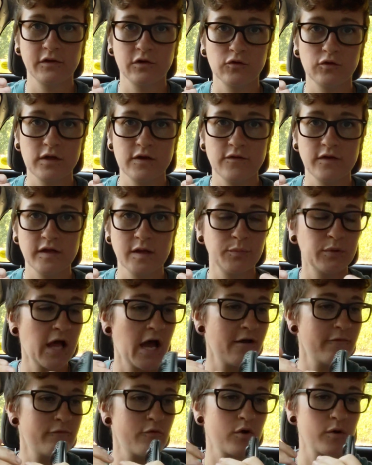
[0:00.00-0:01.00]
that they're leaving the
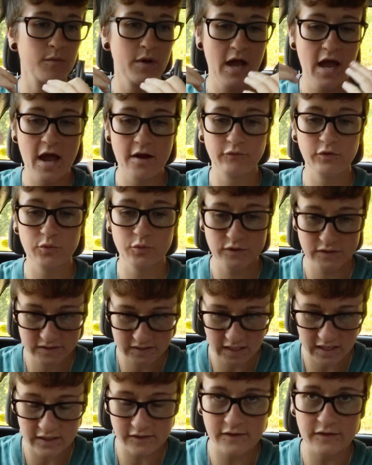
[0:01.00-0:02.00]
platform. Everyone's
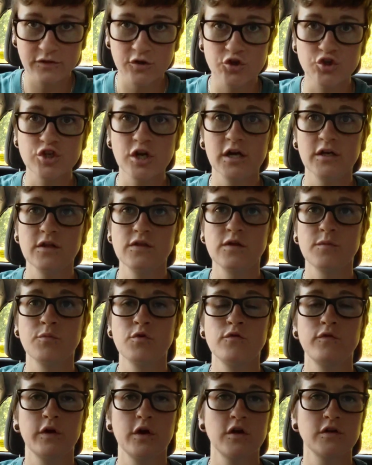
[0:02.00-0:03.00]
saying that they're done and they're
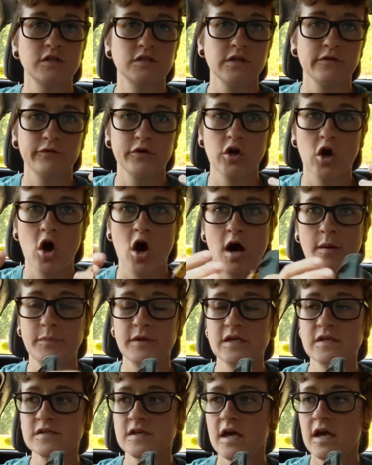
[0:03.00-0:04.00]
moving on to different
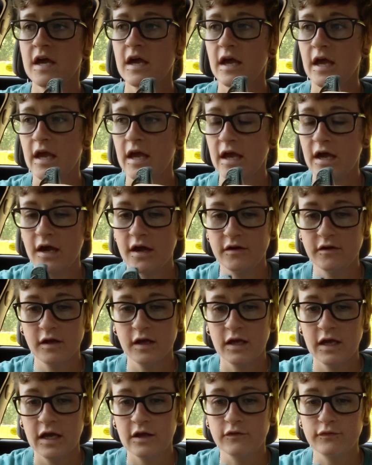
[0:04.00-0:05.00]
hobbies. And
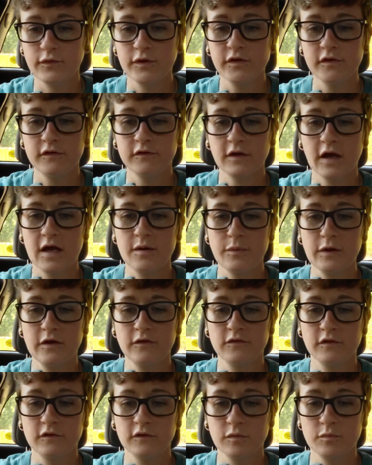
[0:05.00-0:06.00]
it's really sad
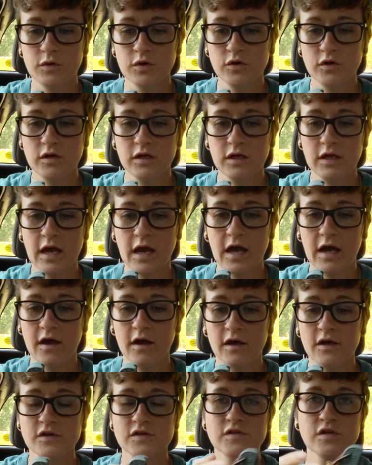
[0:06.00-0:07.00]
because this community
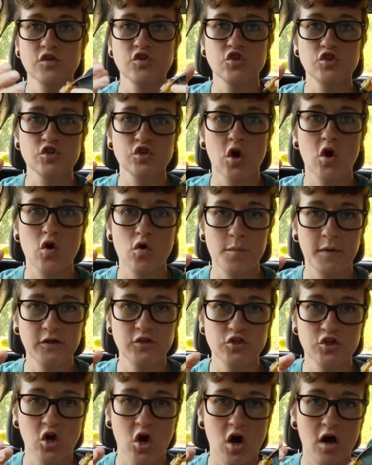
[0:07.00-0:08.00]
has so
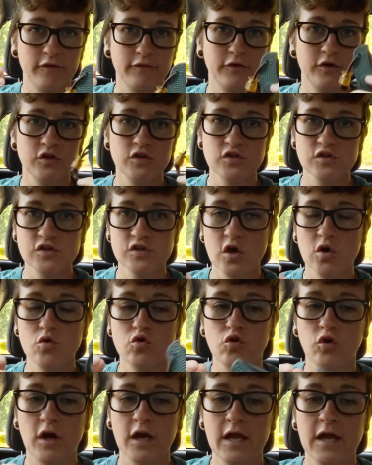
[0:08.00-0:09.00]
much to offer. It's so
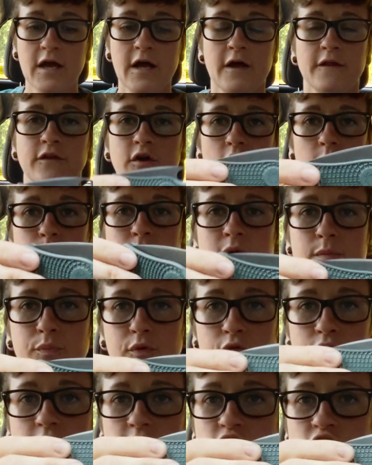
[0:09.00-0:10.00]
great. There are
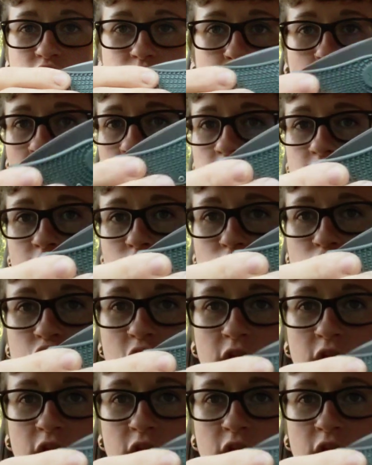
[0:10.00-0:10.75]
people that just want to do